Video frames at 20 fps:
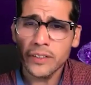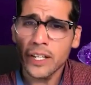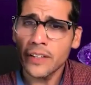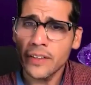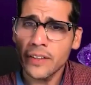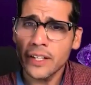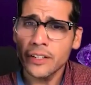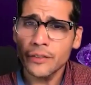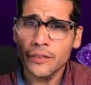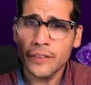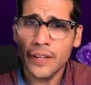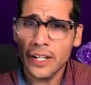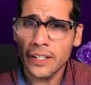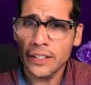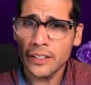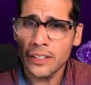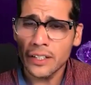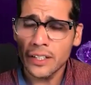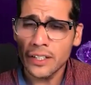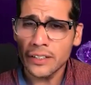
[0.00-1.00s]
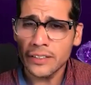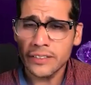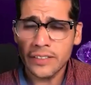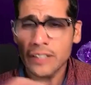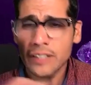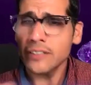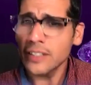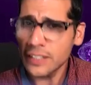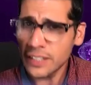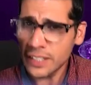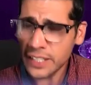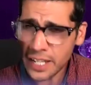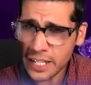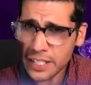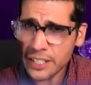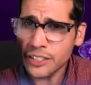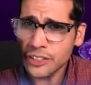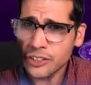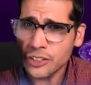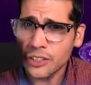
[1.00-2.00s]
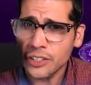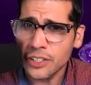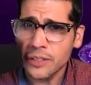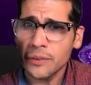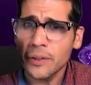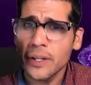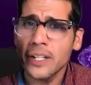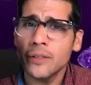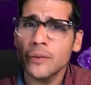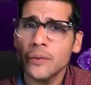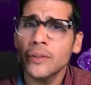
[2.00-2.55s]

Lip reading: And then you've got, sounds like the candidate journey, right?